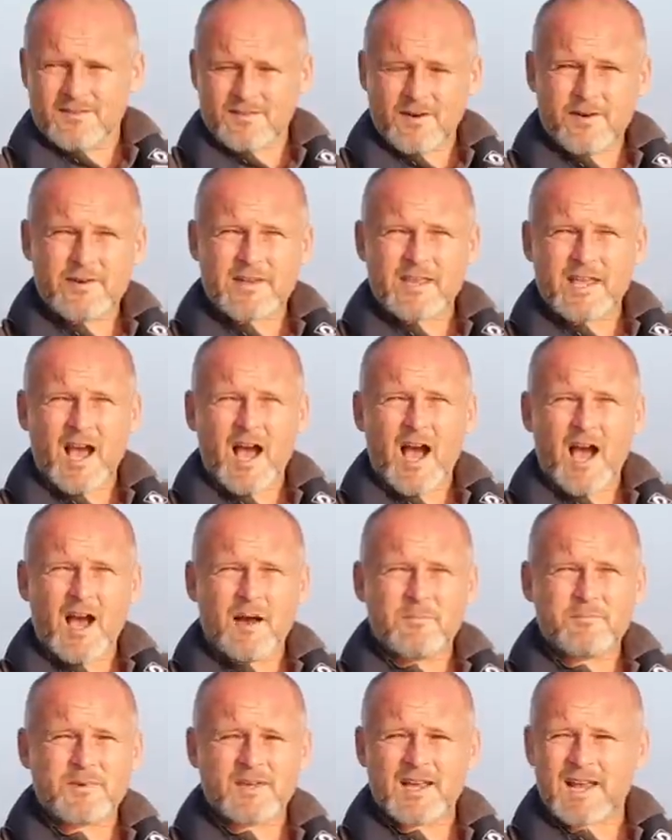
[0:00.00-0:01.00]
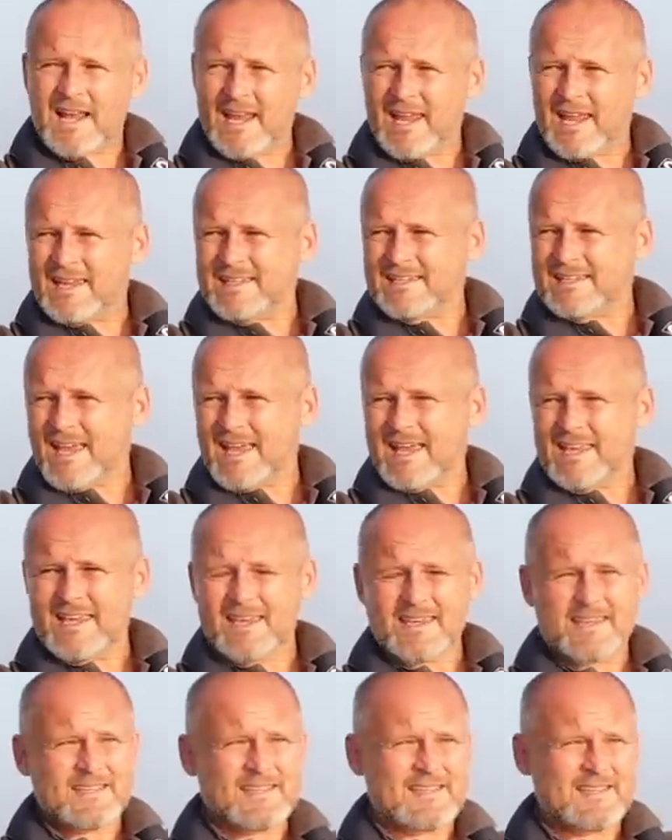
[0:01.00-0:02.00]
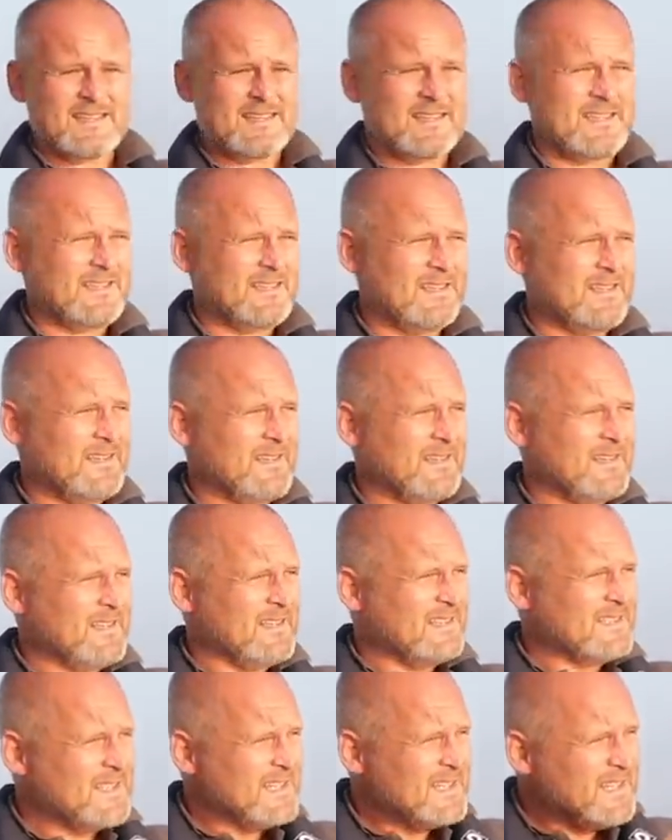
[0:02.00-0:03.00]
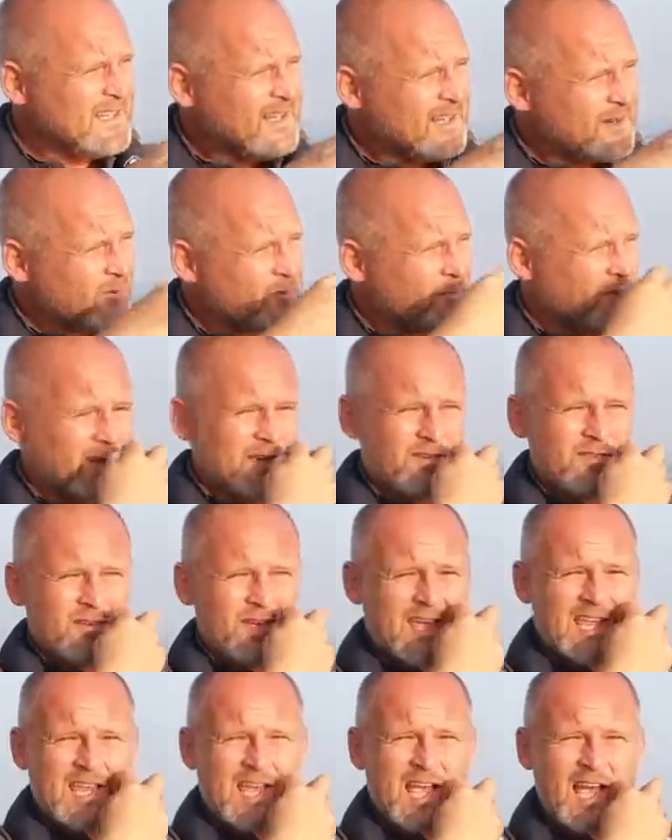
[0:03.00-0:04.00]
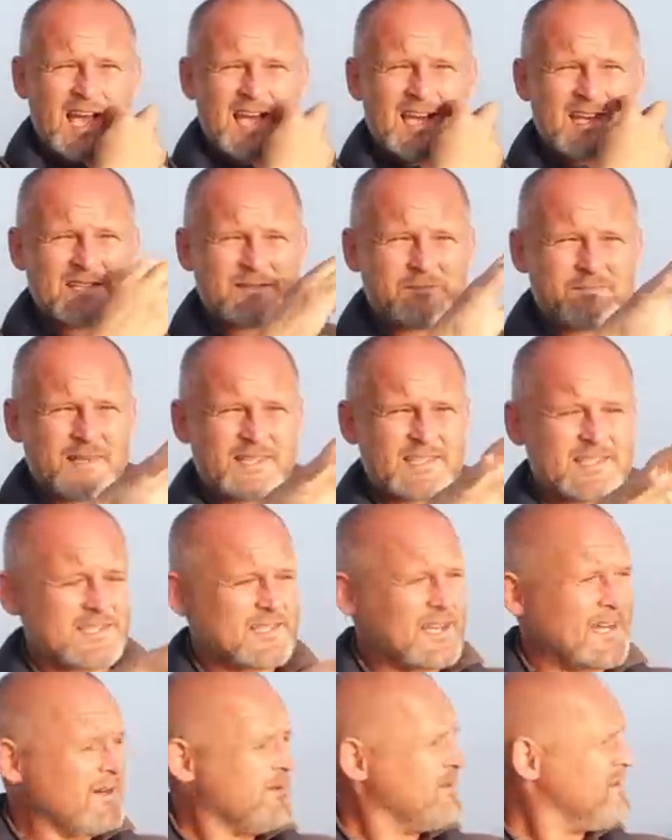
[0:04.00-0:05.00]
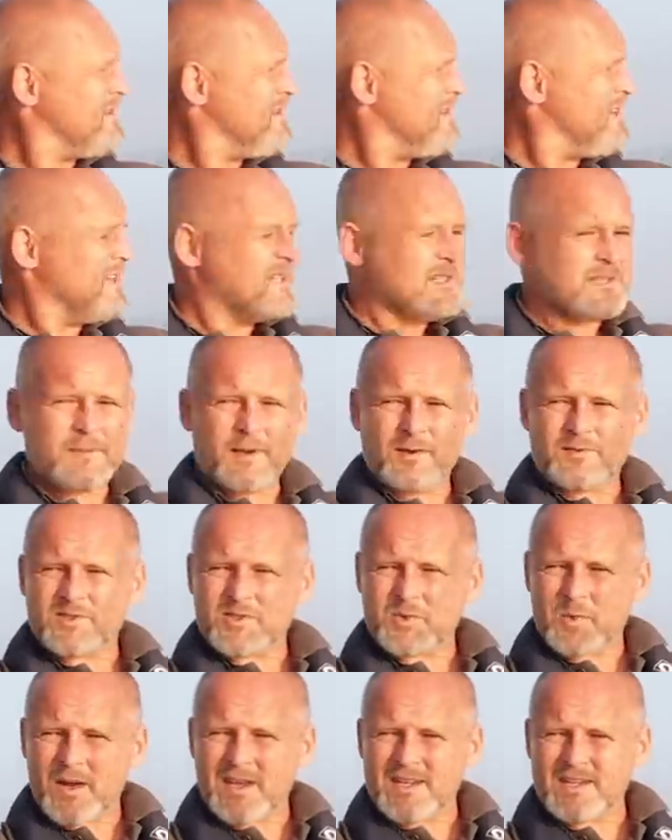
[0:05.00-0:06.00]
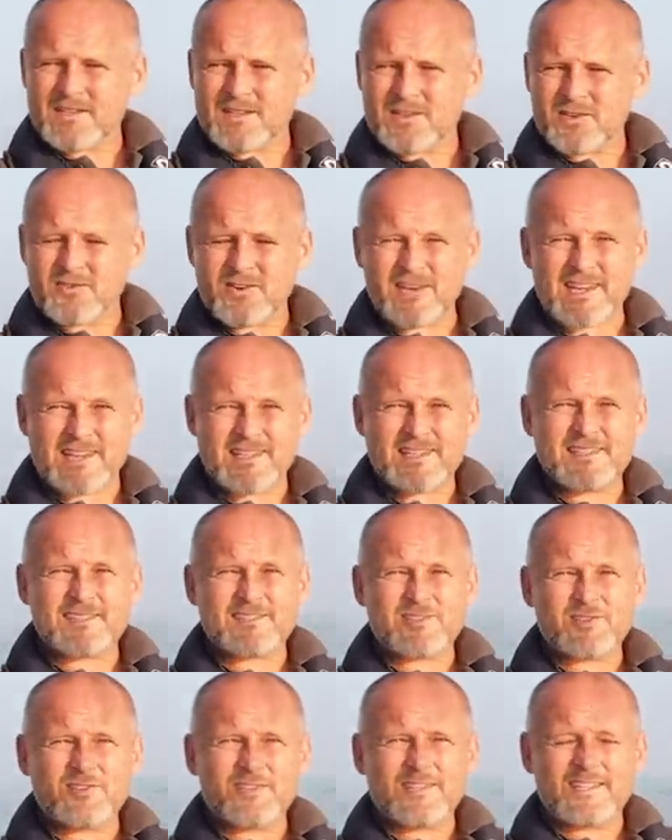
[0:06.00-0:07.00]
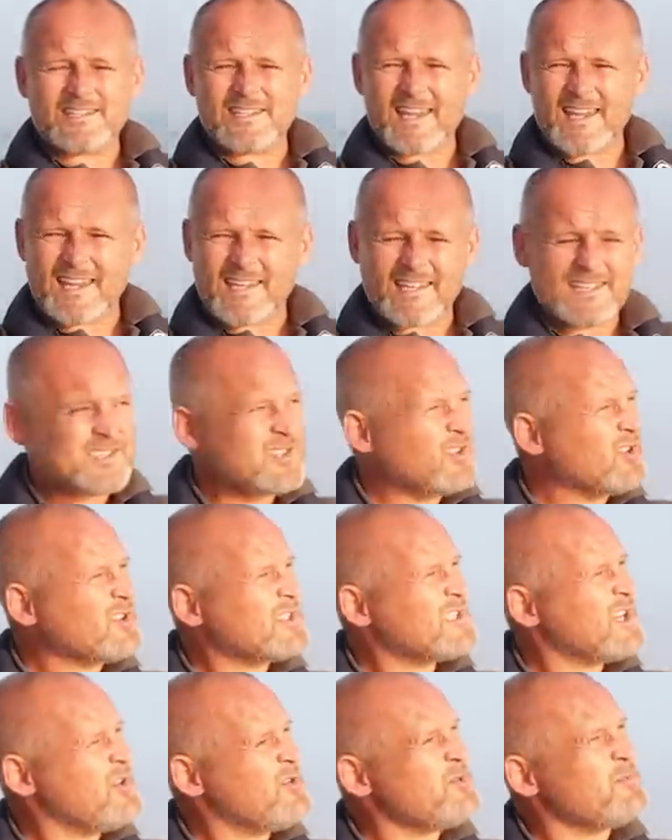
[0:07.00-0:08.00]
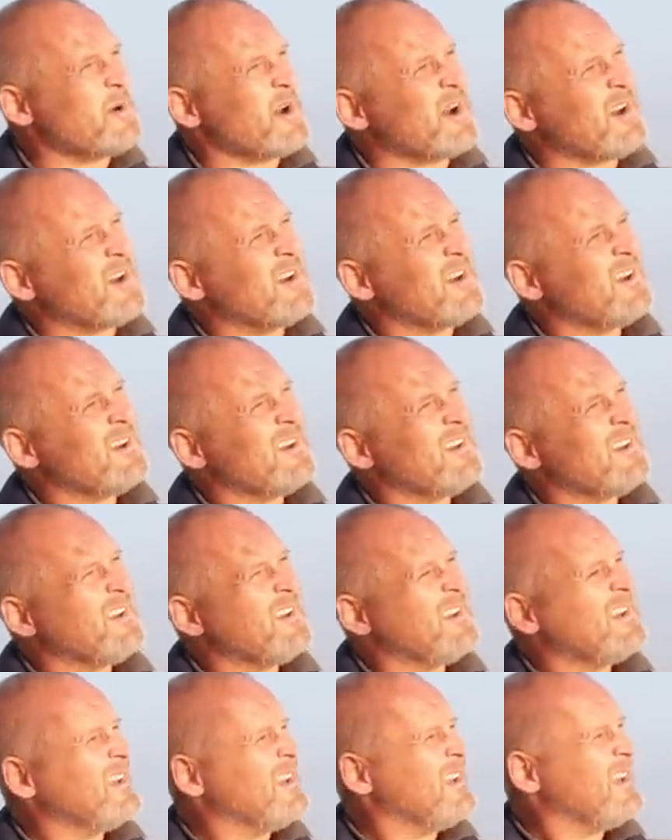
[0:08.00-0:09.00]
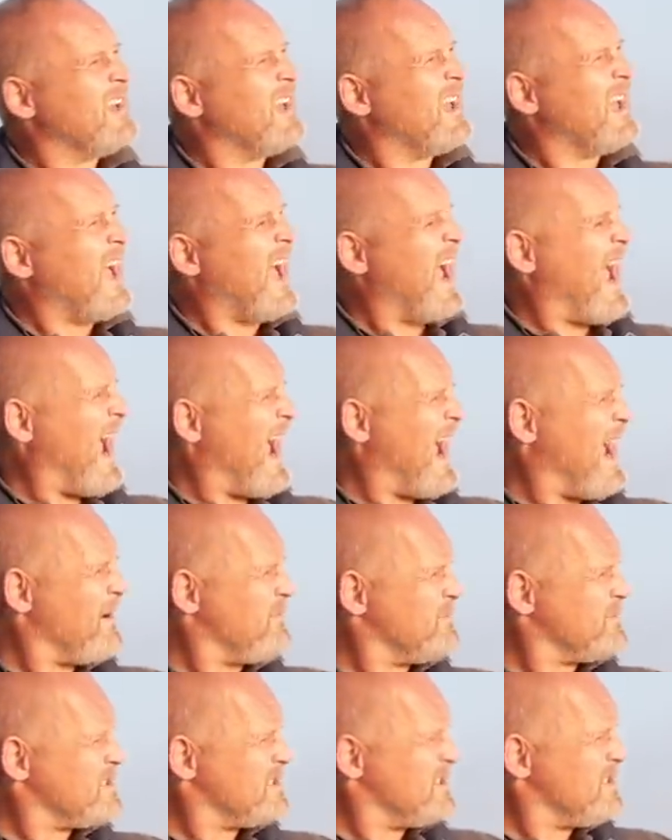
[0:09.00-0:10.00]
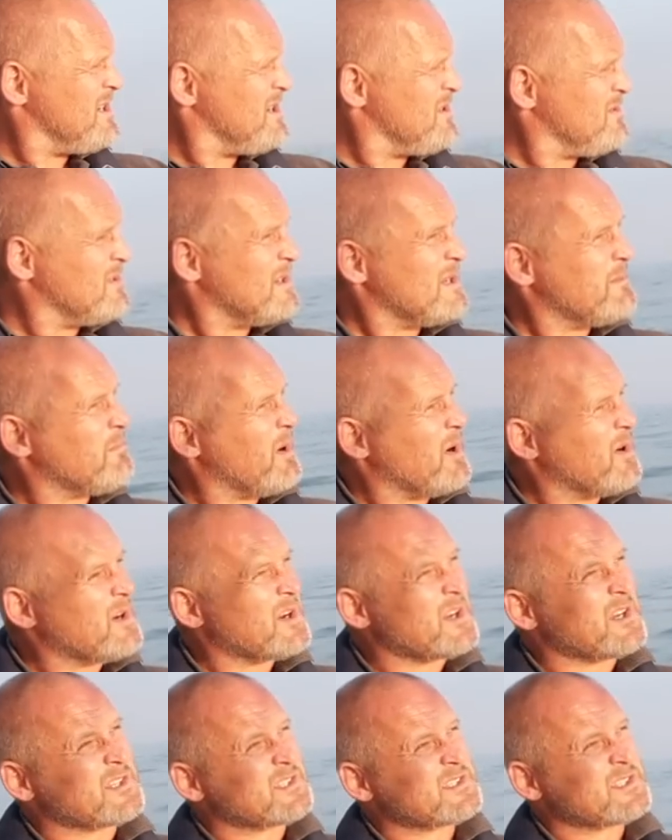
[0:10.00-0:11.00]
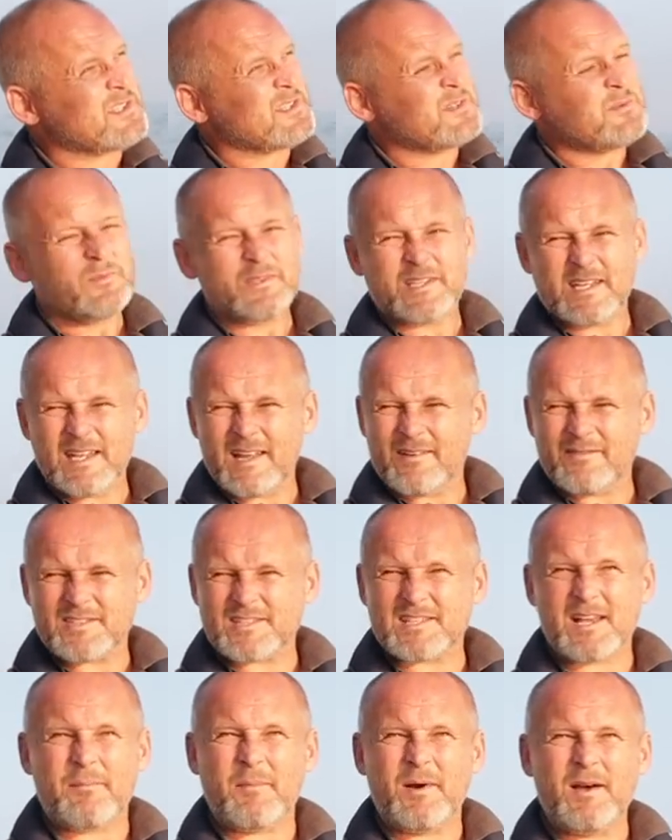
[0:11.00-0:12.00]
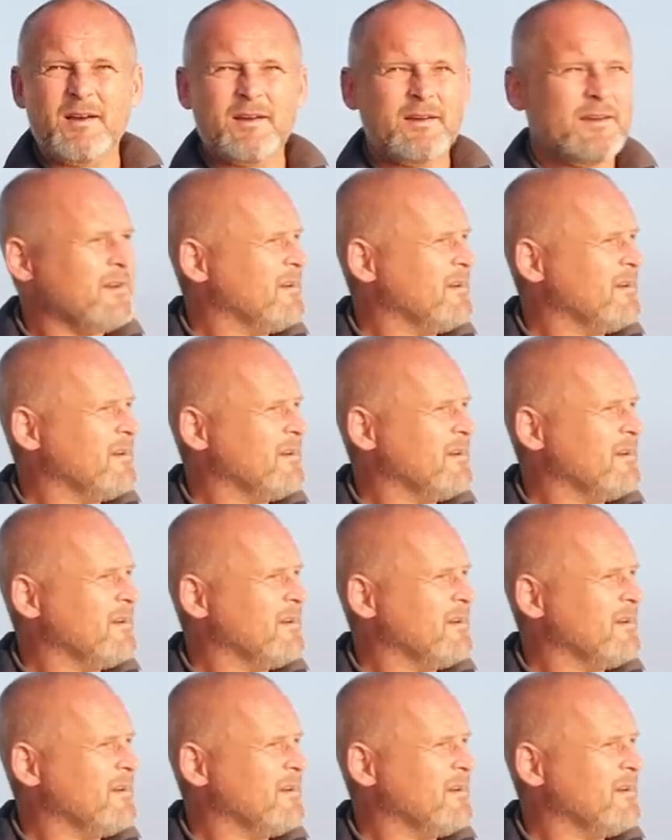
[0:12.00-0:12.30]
Very calm, clear day. It's a little bit of heat haze mist now. It's about 20 degrees during the day and it's October. Absolutely bonkers. We didn't have a summer.